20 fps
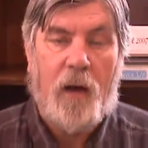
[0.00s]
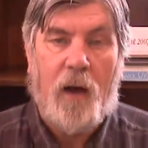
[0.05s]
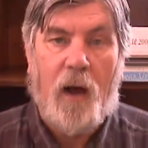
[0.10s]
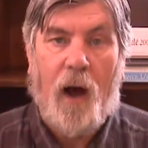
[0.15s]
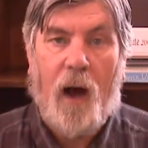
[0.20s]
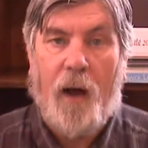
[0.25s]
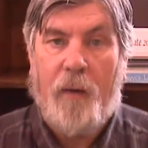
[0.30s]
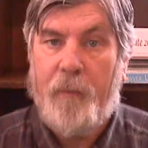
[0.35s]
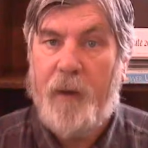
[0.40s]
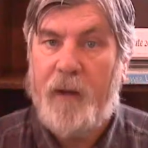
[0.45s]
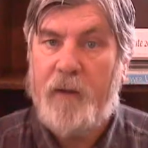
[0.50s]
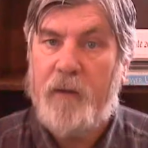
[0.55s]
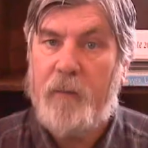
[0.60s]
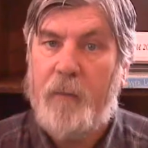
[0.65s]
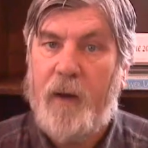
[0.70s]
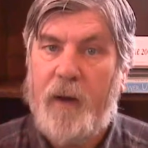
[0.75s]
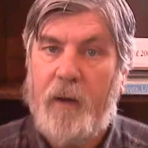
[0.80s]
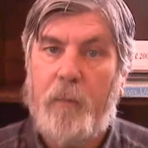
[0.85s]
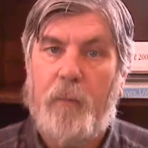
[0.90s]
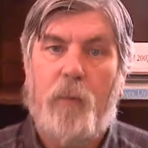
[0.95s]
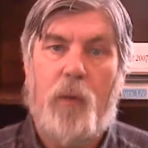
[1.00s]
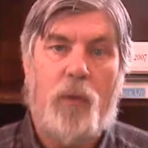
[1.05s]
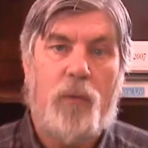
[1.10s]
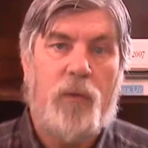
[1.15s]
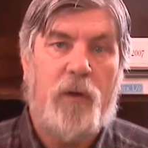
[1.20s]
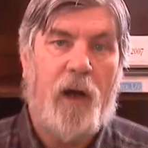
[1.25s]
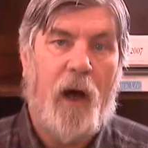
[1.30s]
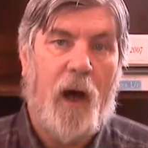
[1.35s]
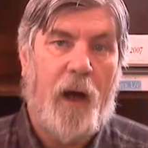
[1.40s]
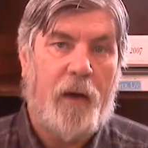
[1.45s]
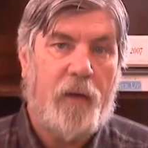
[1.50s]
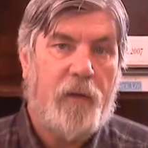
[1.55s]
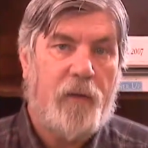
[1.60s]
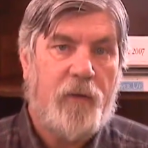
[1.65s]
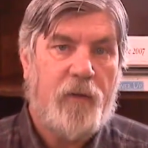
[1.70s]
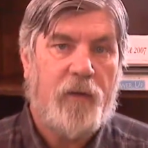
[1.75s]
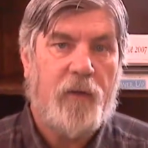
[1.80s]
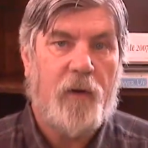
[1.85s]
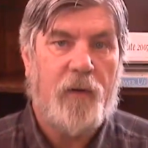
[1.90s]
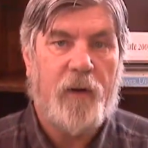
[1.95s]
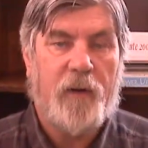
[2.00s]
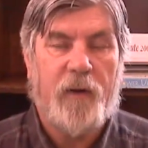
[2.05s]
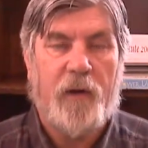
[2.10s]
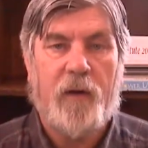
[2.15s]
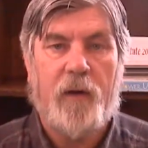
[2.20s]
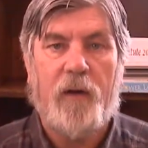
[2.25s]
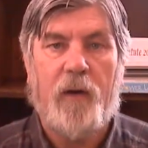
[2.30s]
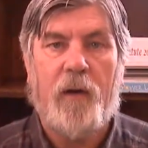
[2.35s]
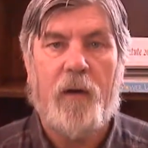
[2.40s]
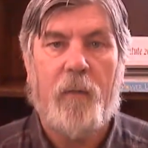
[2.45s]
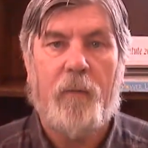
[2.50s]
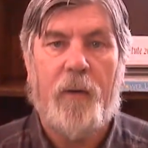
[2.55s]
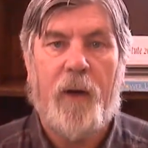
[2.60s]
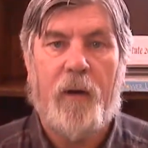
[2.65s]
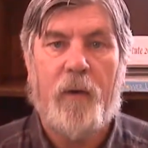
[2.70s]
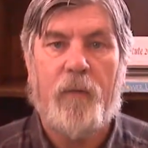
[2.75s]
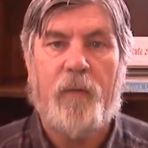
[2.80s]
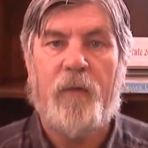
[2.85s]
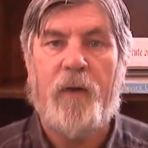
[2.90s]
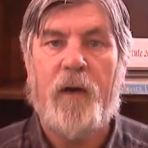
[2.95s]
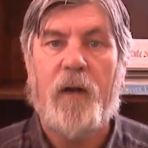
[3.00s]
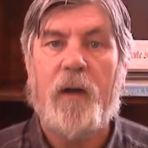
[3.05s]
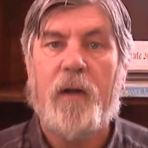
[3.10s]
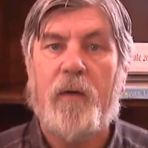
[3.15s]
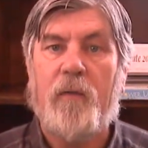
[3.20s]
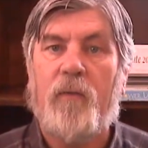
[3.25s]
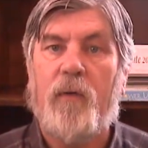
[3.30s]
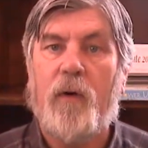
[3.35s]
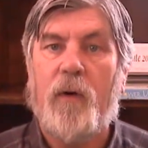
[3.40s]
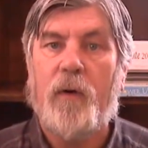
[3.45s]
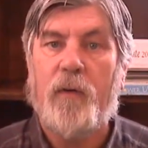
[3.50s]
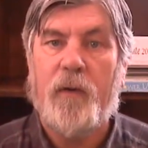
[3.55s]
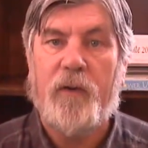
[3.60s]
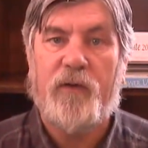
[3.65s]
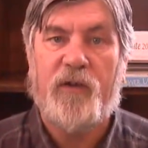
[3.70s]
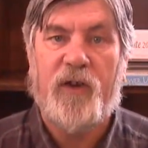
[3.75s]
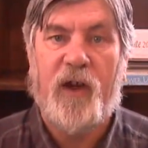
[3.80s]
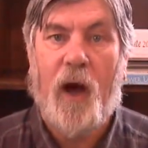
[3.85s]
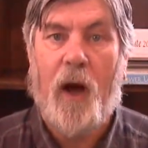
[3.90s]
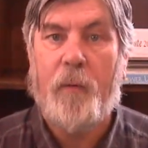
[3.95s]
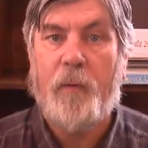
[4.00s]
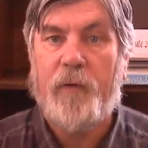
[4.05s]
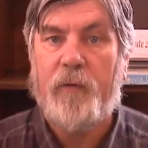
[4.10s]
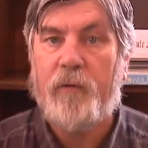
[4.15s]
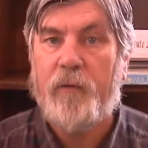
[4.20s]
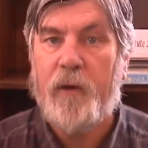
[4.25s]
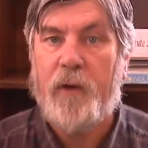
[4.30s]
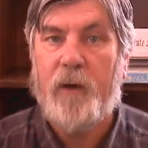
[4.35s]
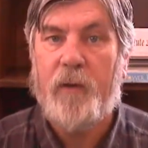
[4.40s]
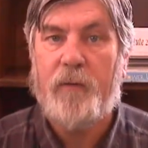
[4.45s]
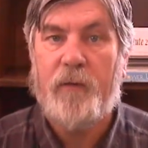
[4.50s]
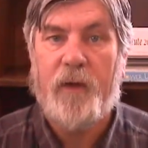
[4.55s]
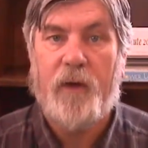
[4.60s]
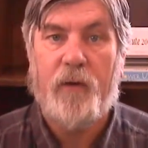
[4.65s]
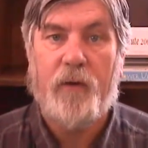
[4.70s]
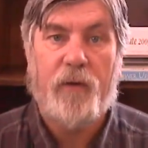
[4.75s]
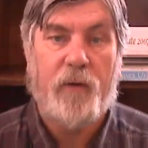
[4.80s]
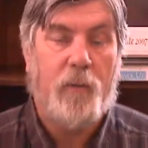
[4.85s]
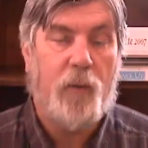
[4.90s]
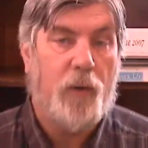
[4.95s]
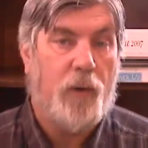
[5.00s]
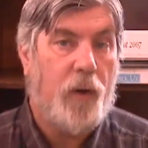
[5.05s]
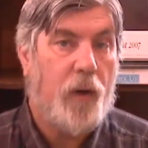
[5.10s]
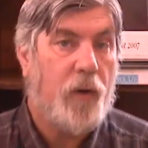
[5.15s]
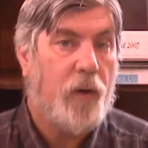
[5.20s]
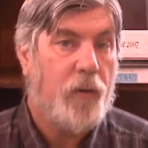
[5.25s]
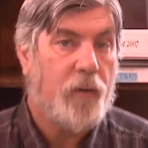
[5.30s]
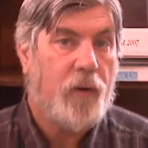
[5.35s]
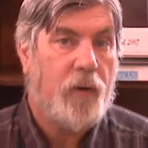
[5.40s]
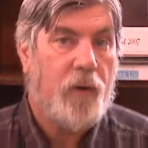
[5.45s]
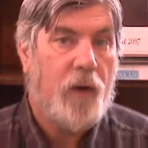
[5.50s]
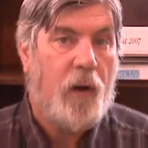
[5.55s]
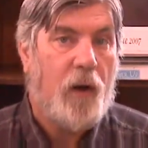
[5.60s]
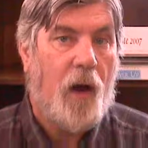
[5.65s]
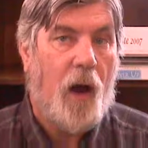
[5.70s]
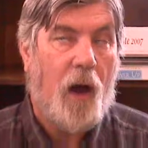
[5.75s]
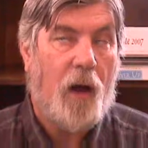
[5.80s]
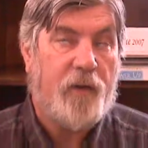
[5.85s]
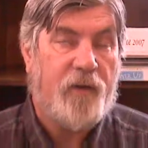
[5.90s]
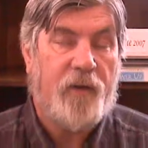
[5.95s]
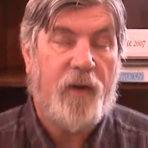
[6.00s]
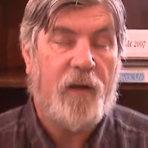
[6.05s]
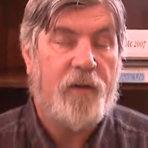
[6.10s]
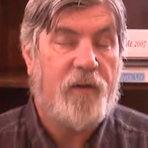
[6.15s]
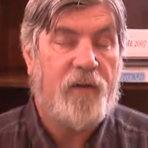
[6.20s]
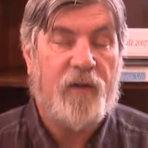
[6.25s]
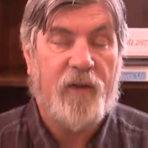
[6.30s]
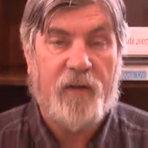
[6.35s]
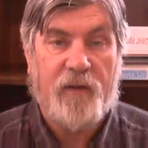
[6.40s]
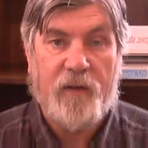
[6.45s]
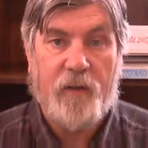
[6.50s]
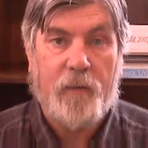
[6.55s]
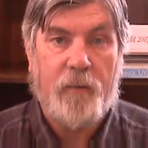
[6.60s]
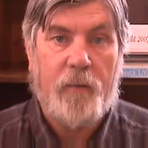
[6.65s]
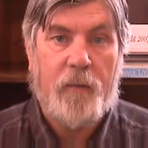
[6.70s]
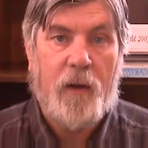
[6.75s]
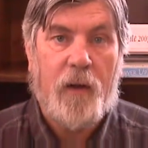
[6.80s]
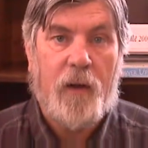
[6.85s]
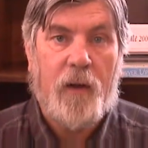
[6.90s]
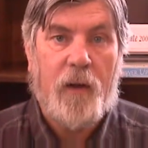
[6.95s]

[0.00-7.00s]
I made them make moon dials so that they could get a better feeling for the geometry of the Earth-Moon-Earth-Sun system,